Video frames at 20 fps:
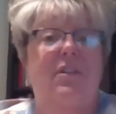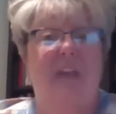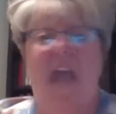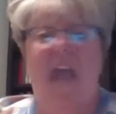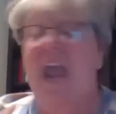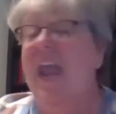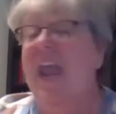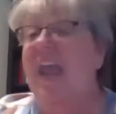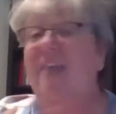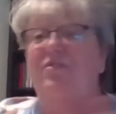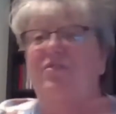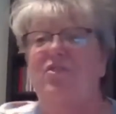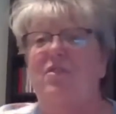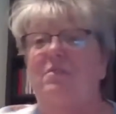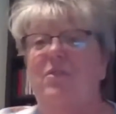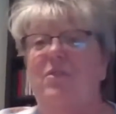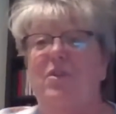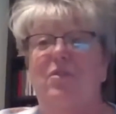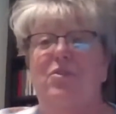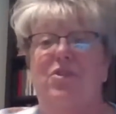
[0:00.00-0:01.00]
I have some
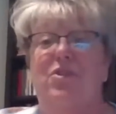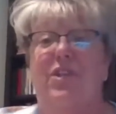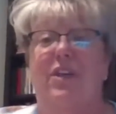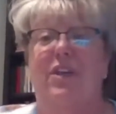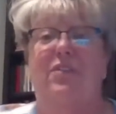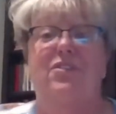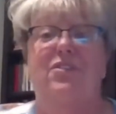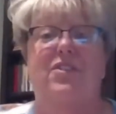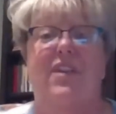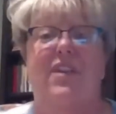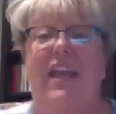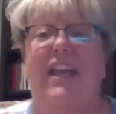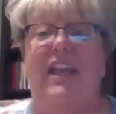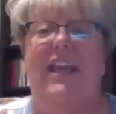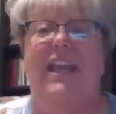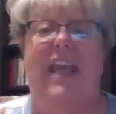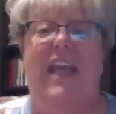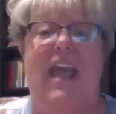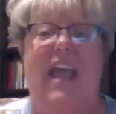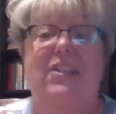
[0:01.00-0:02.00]
new skills that I can
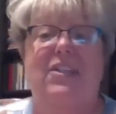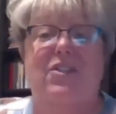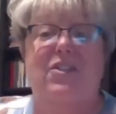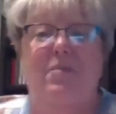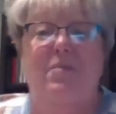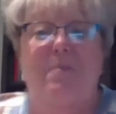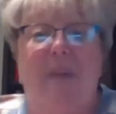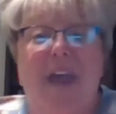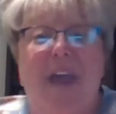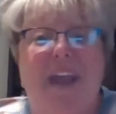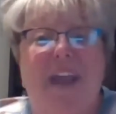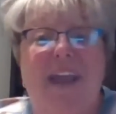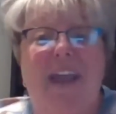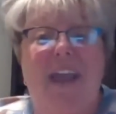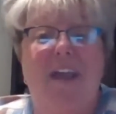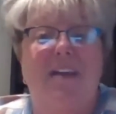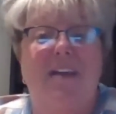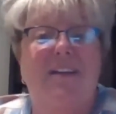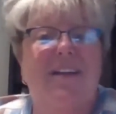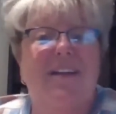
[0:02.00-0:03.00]
add to
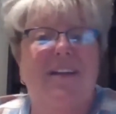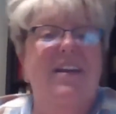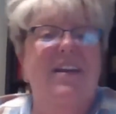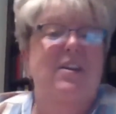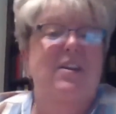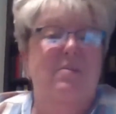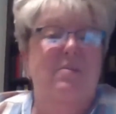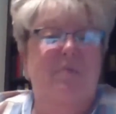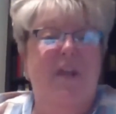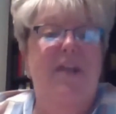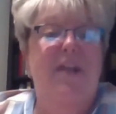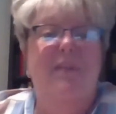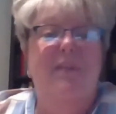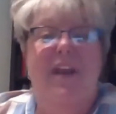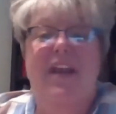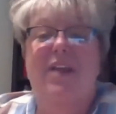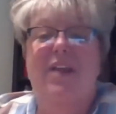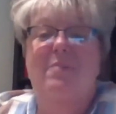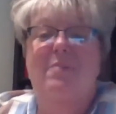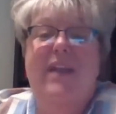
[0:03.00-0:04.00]
my plate when I
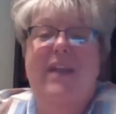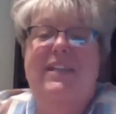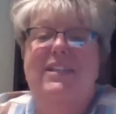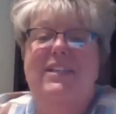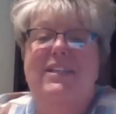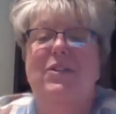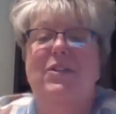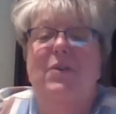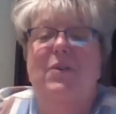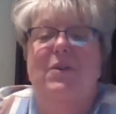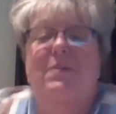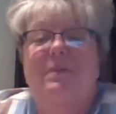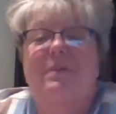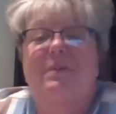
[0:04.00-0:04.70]
get back to school.